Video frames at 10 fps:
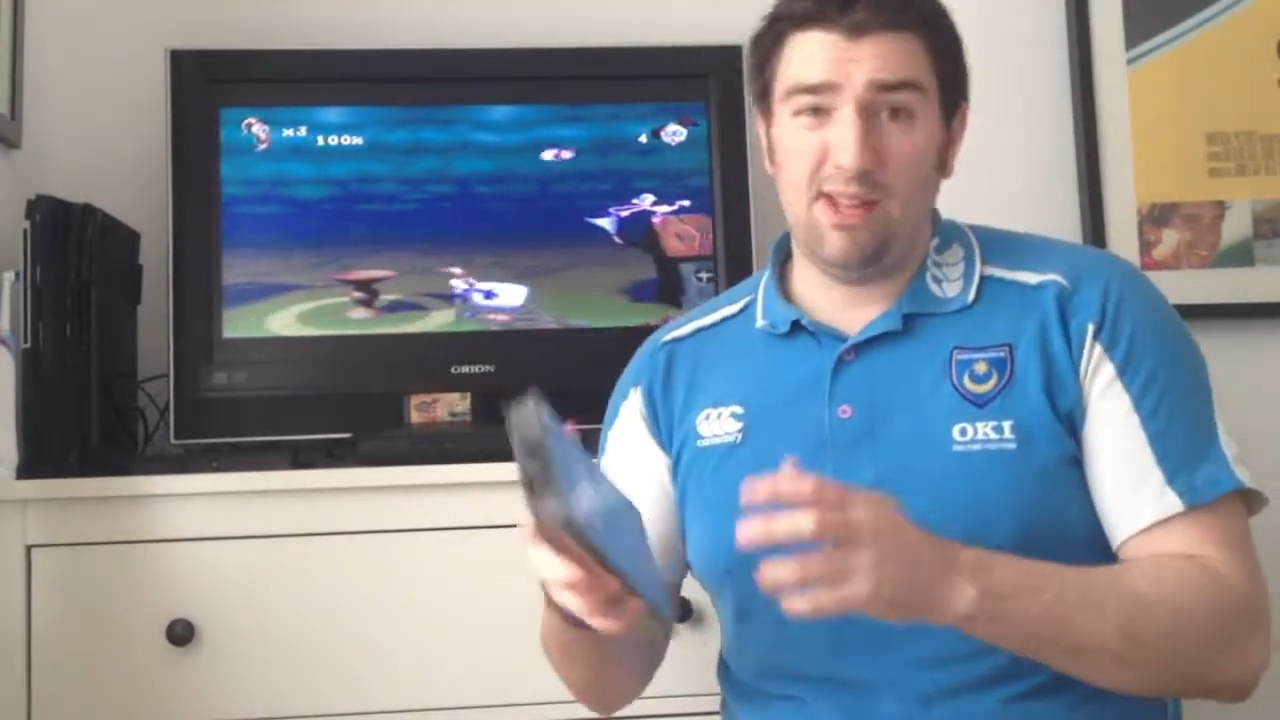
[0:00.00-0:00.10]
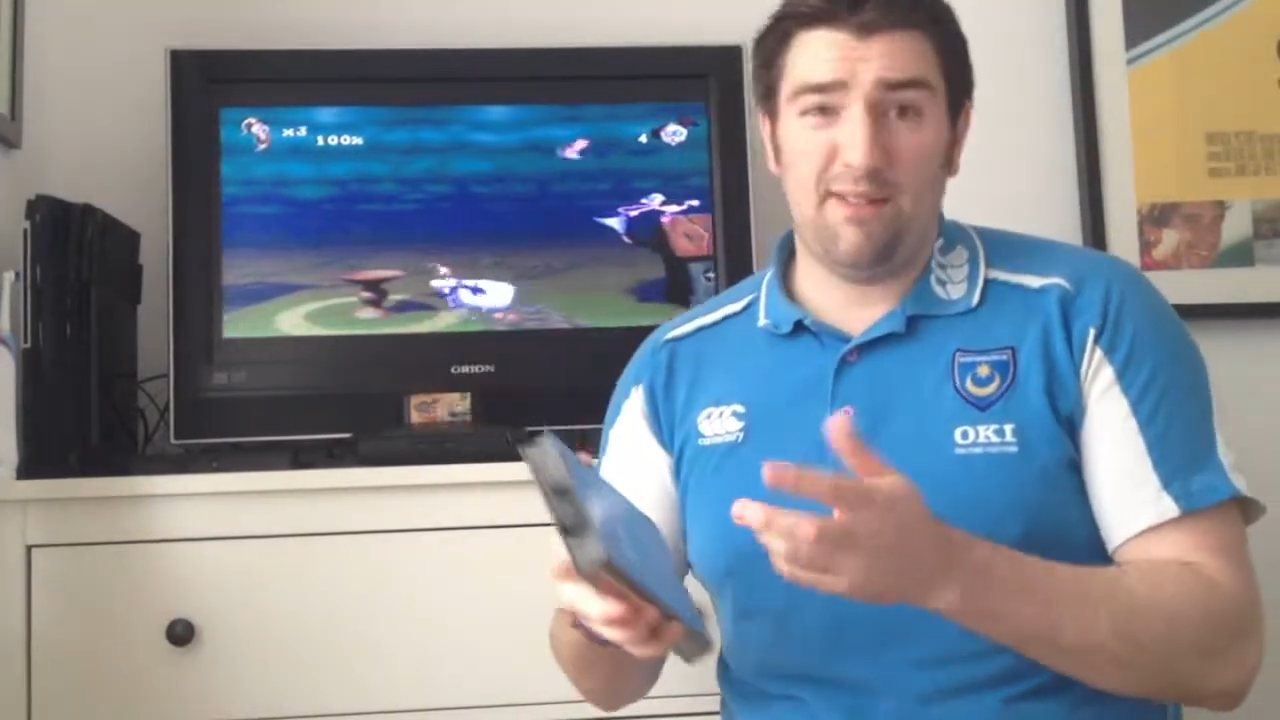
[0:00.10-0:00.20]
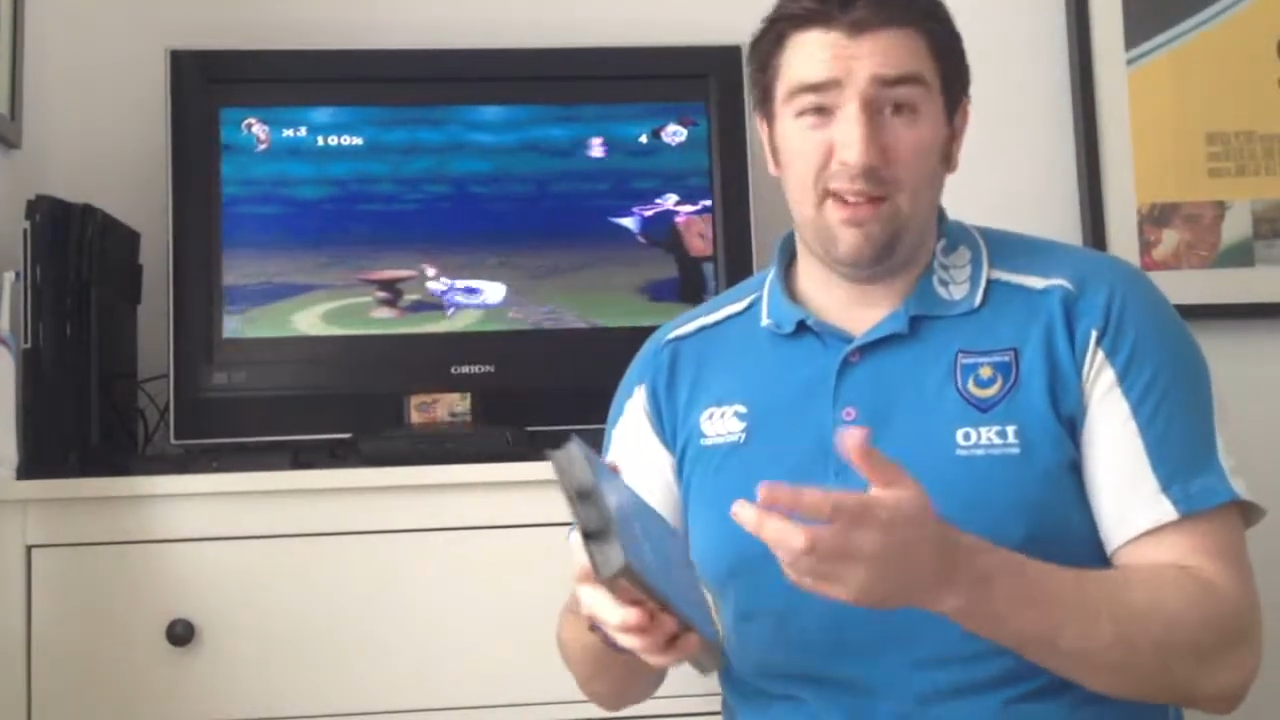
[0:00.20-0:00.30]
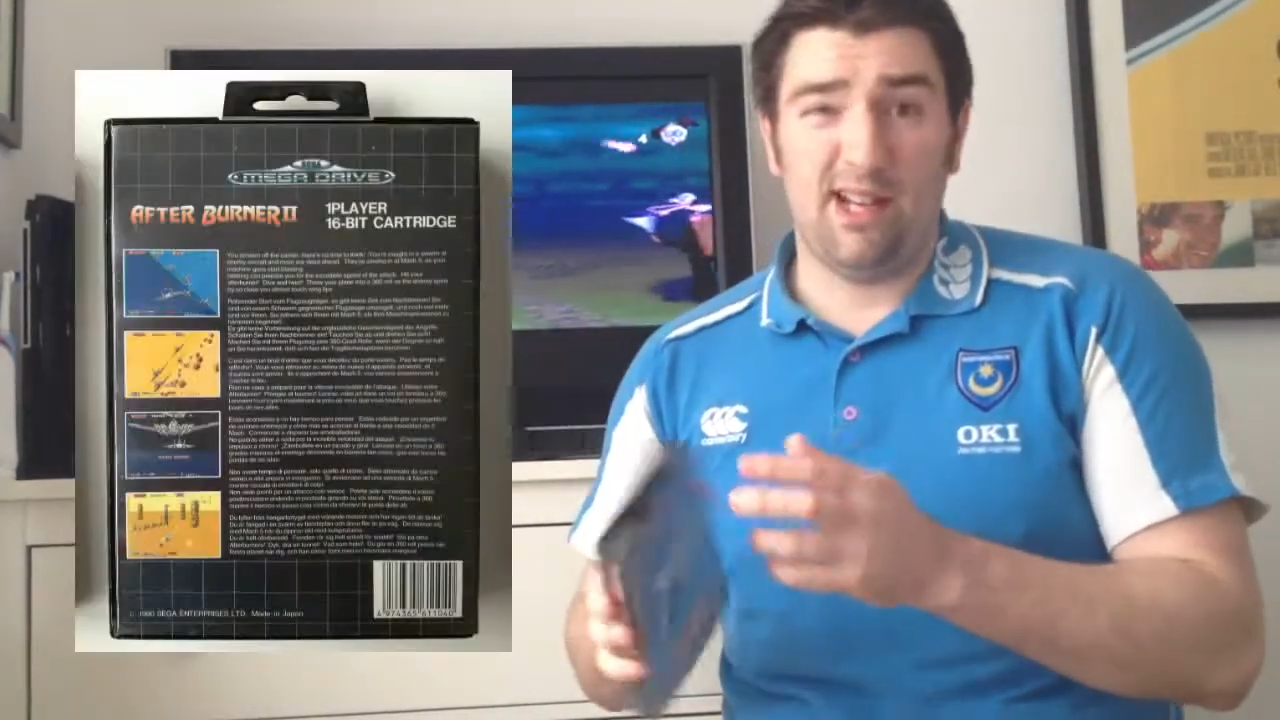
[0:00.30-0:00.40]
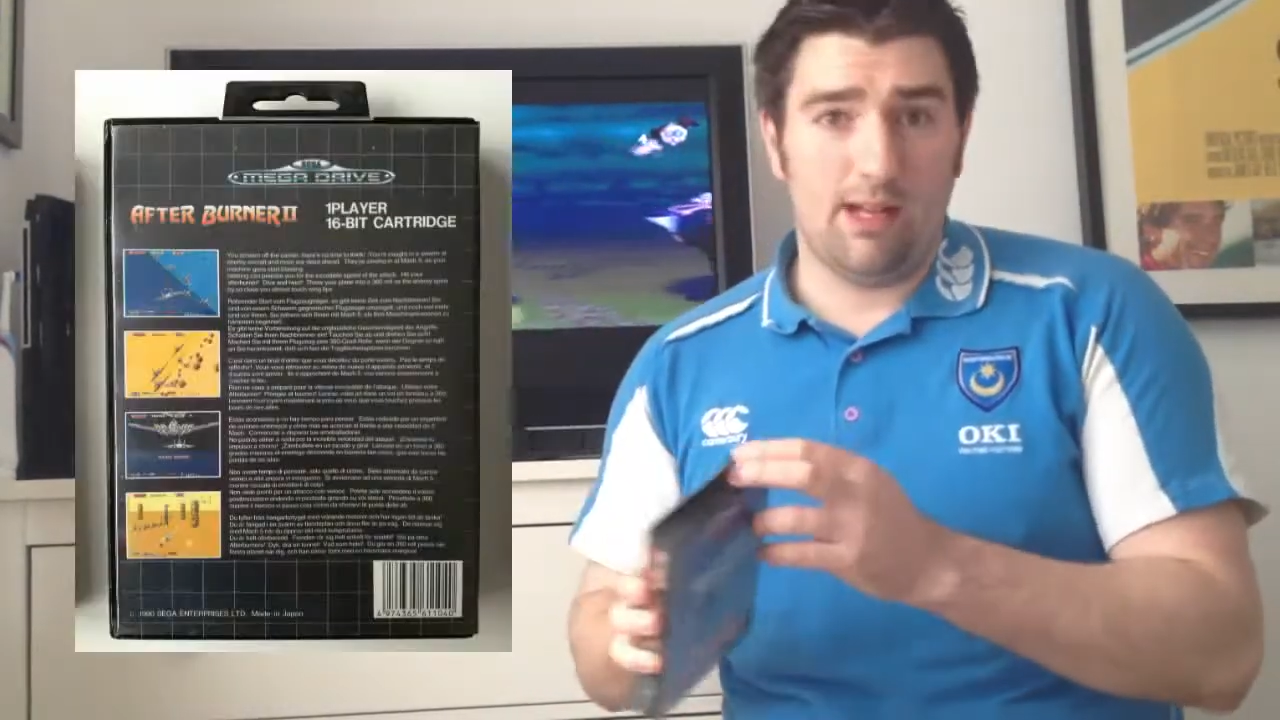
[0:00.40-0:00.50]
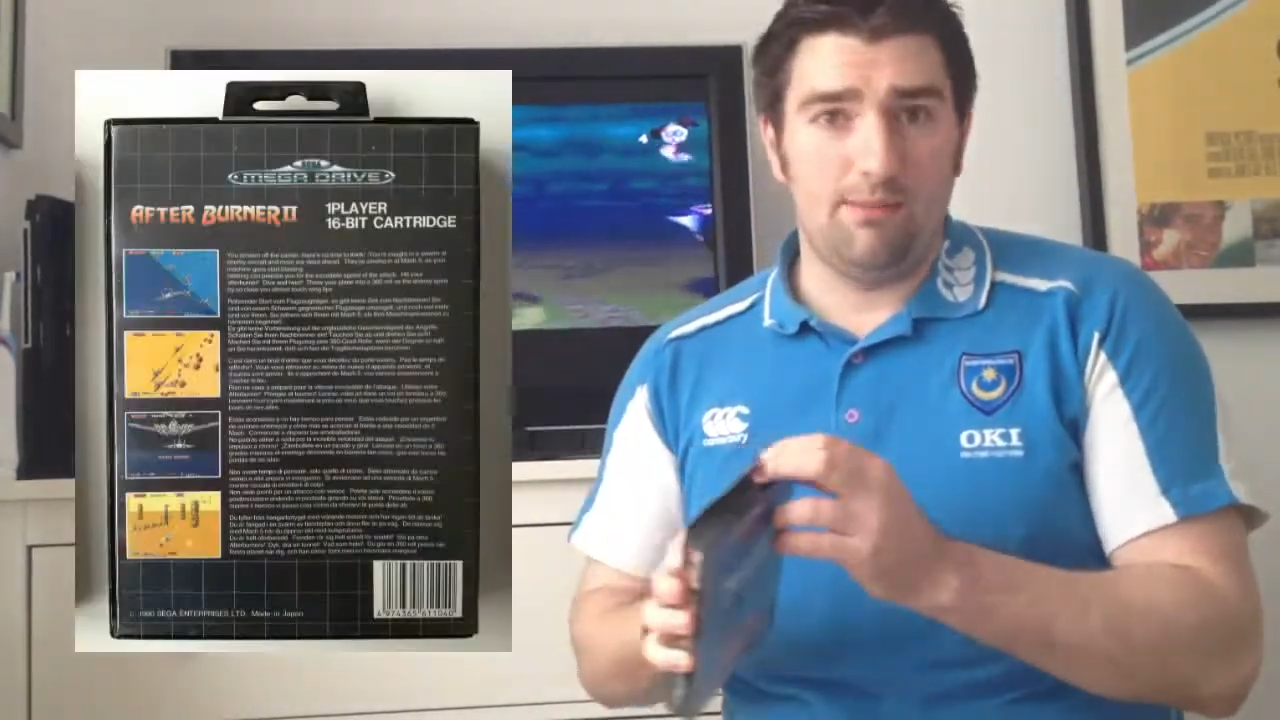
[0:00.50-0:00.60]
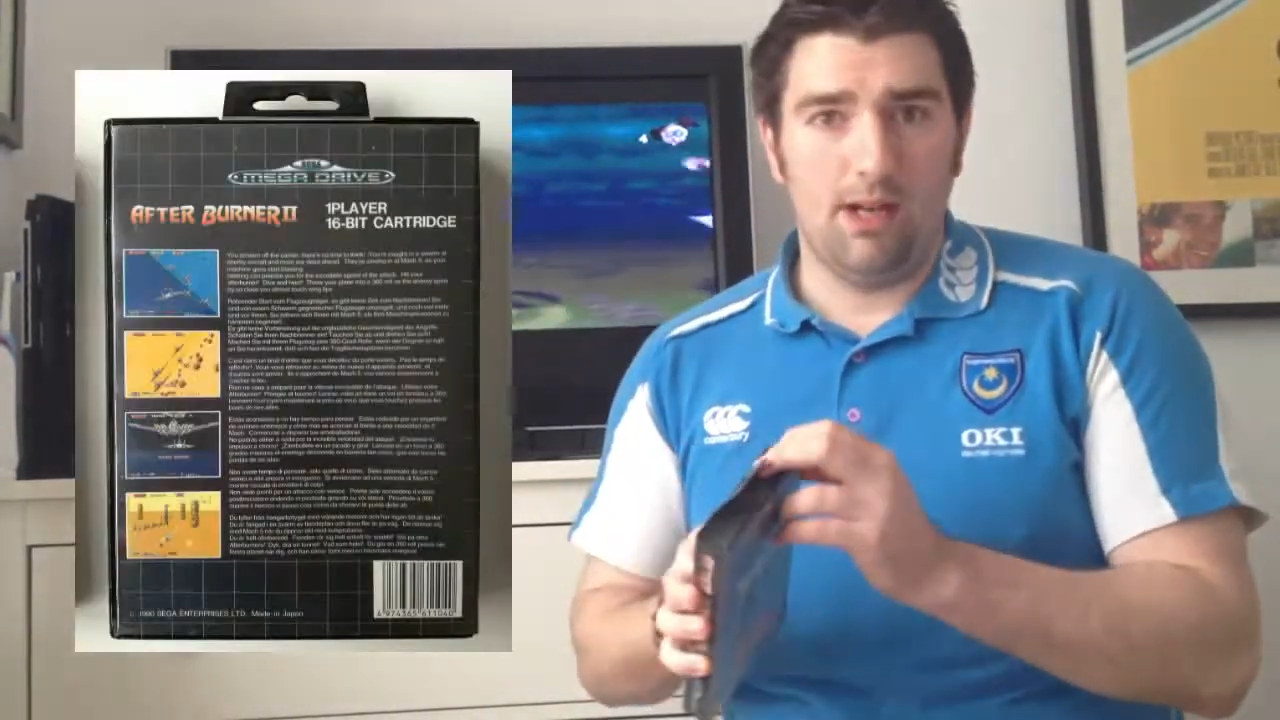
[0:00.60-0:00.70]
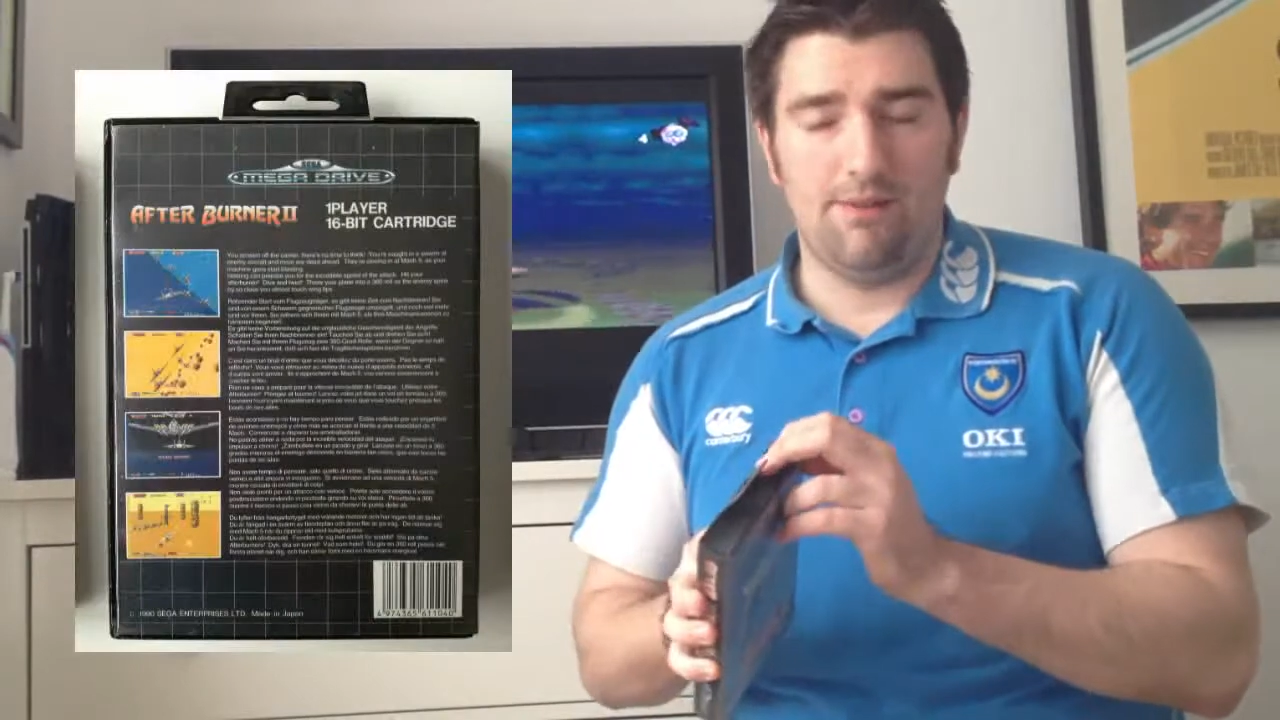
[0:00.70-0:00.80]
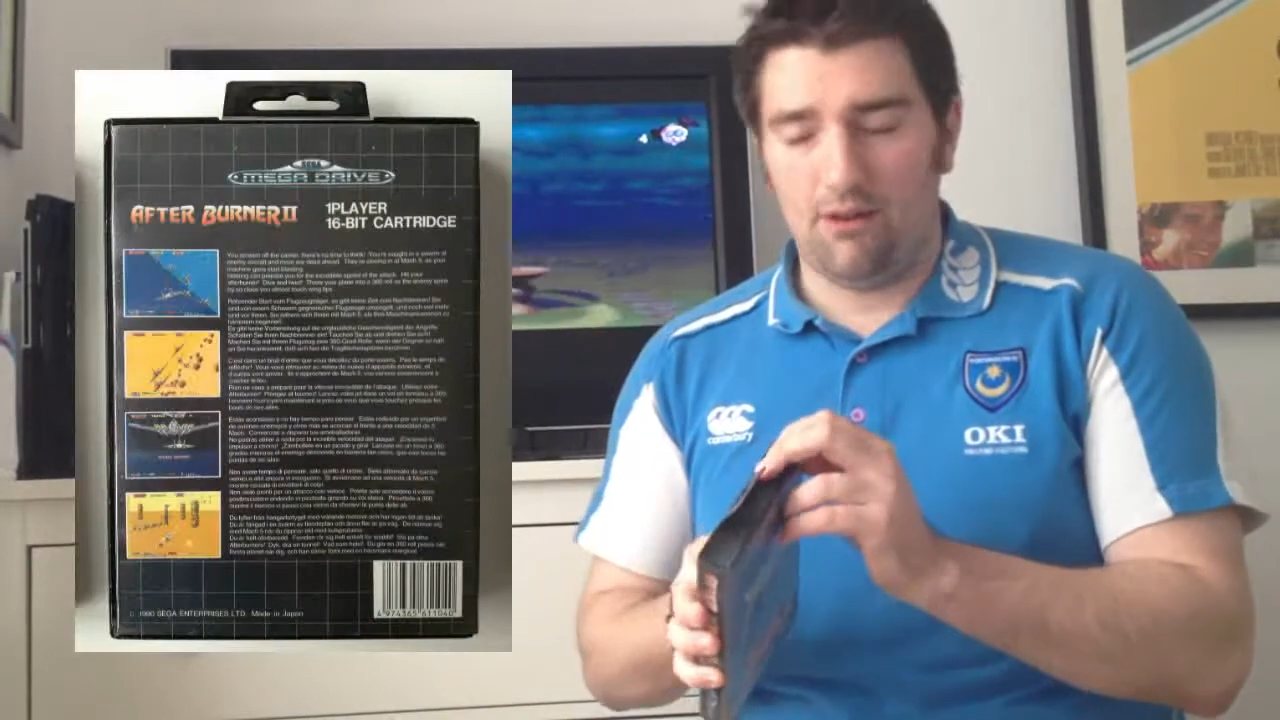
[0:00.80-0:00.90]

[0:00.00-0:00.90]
definitely a